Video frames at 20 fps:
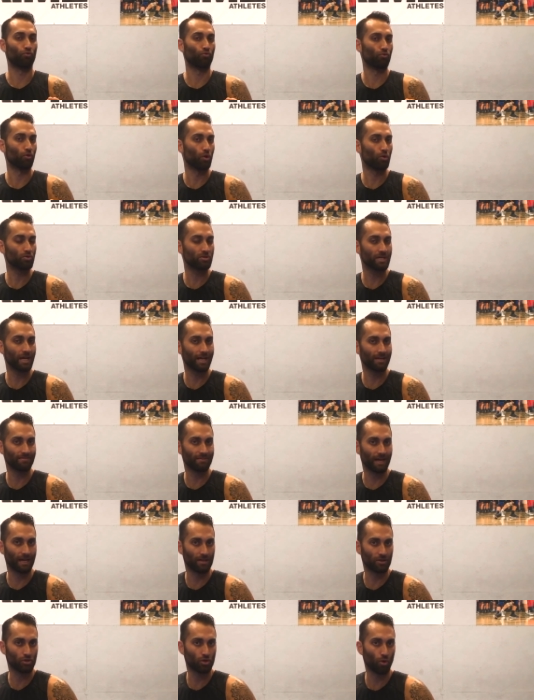rotate
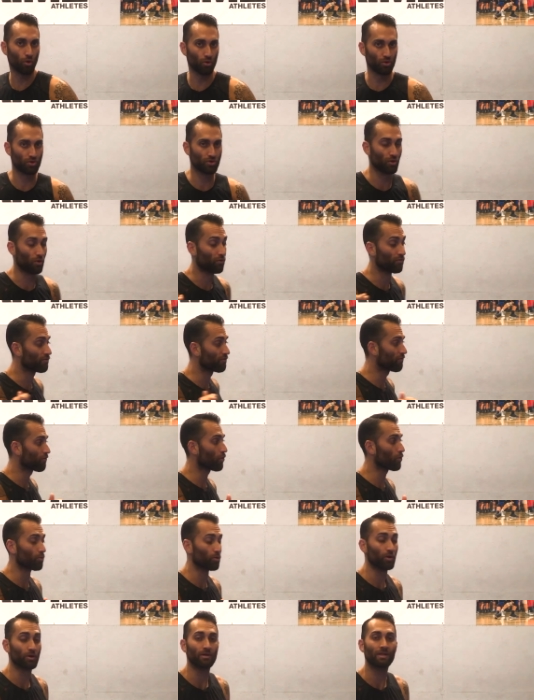that torso
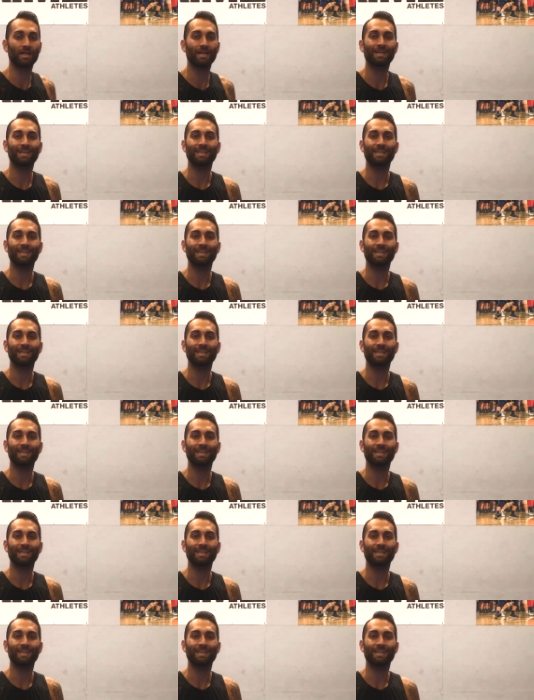forward